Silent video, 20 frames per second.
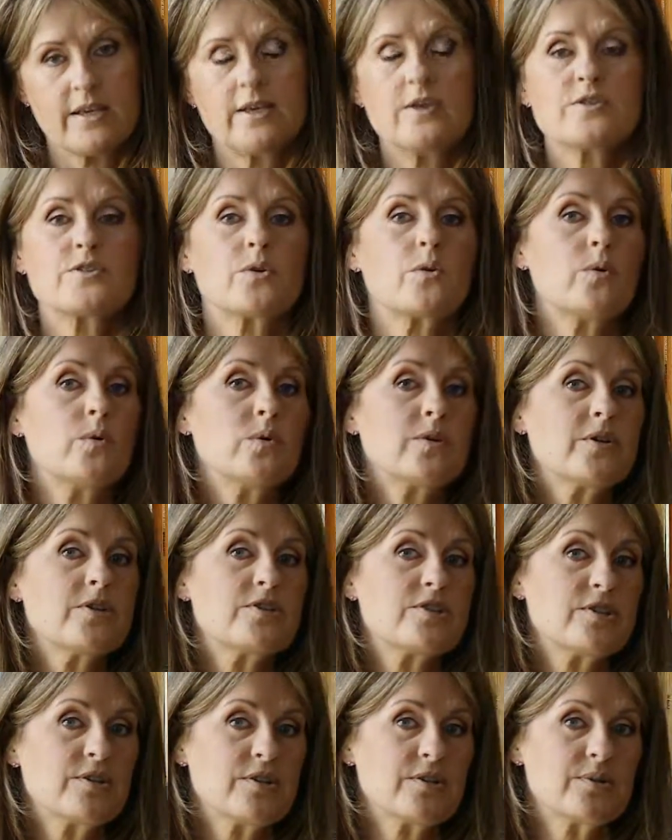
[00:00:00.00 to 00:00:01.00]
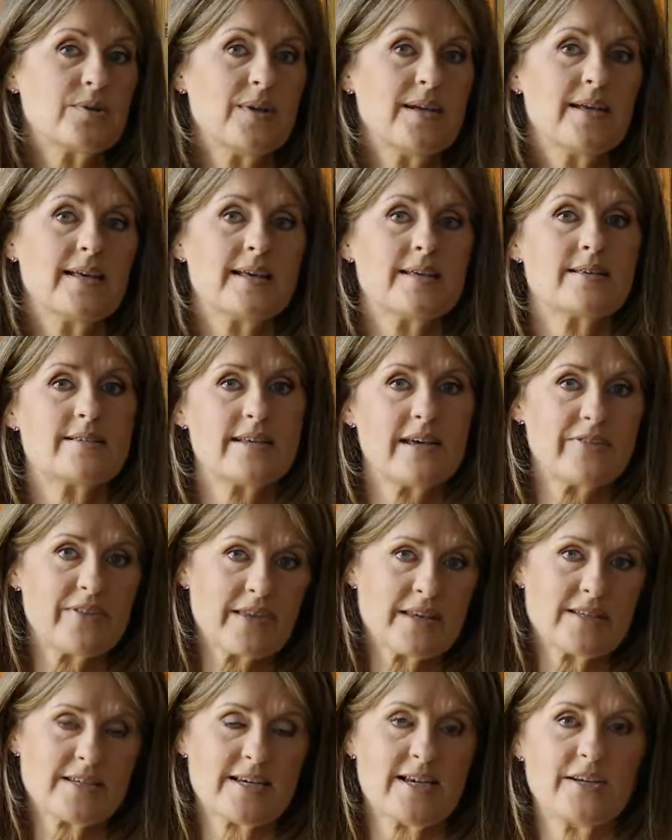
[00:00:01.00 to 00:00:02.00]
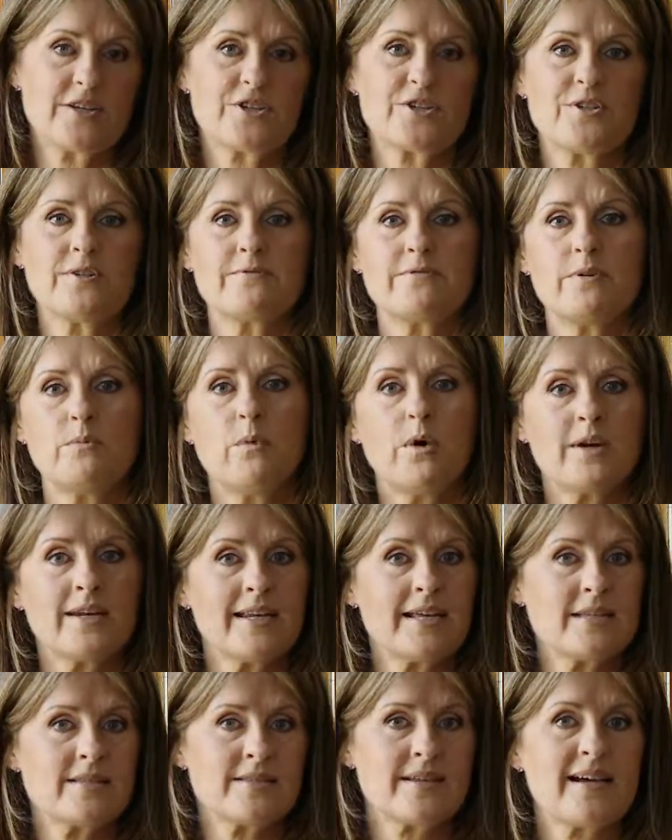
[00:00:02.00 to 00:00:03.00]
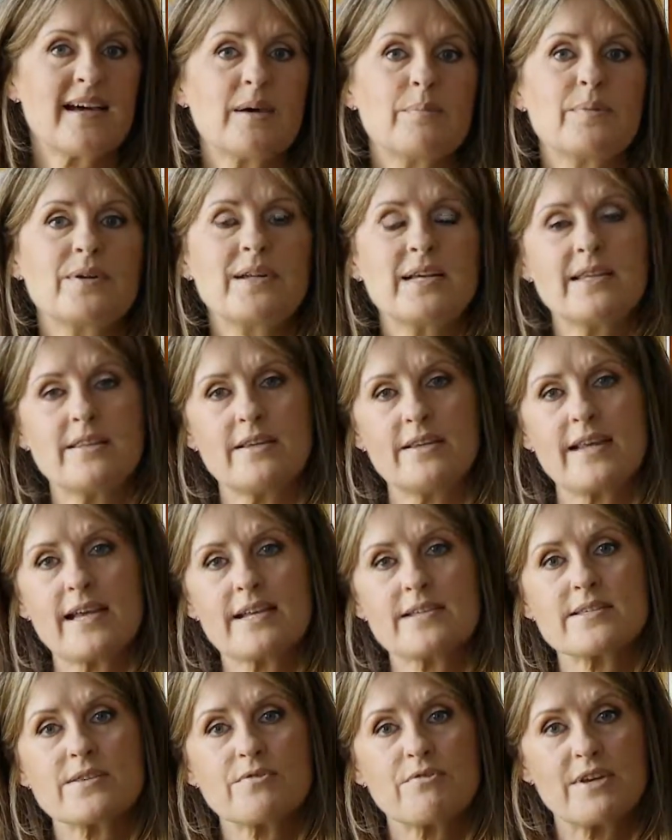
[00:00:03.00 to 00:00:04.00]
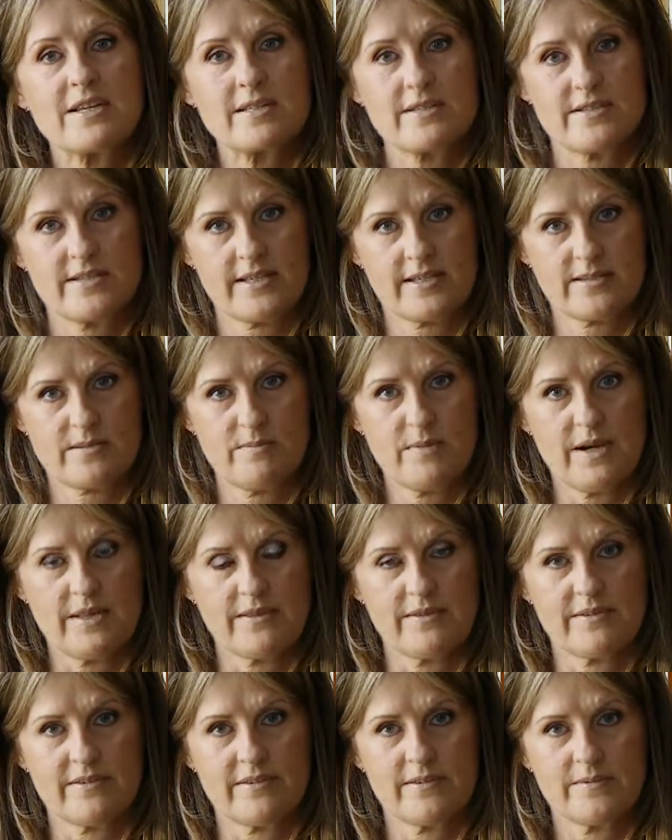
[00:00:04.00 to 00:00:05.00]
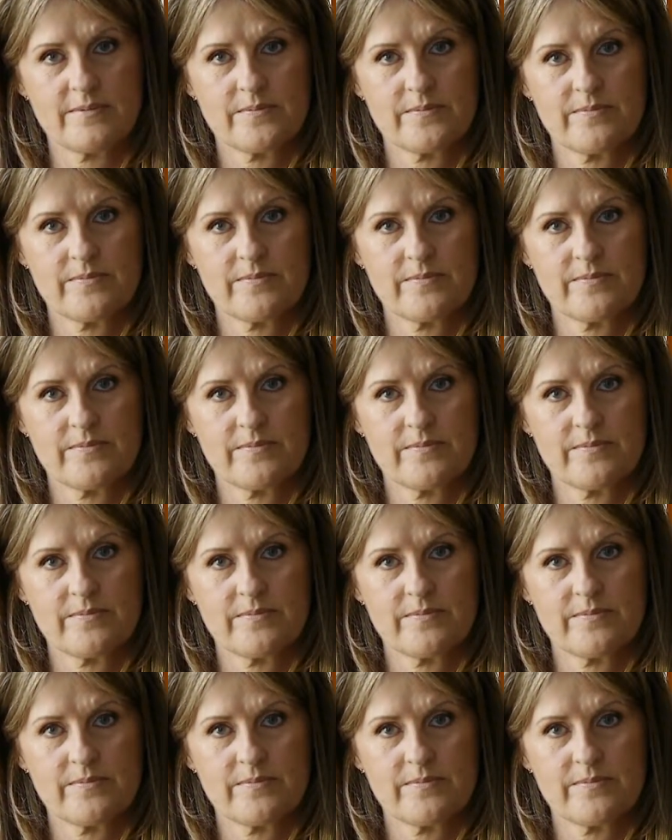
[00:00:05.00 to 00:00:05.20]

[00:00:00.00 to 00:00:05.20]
So all you do is set the intention for what needs to happen in the next three to six months.